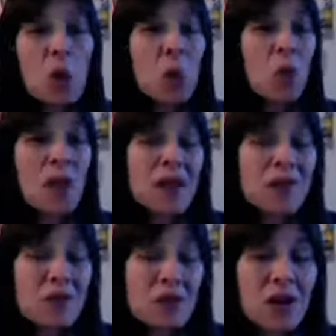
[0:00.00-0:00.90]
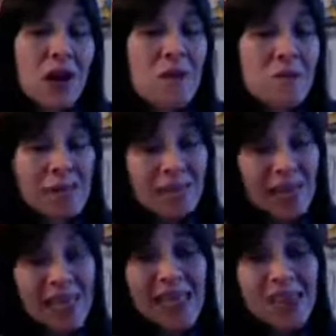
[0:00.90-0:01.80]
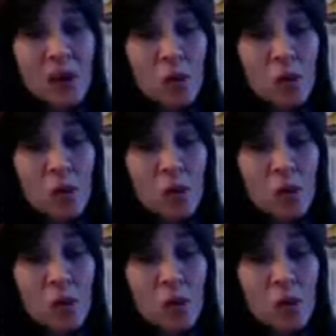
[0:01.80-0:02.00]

or whatever are getting in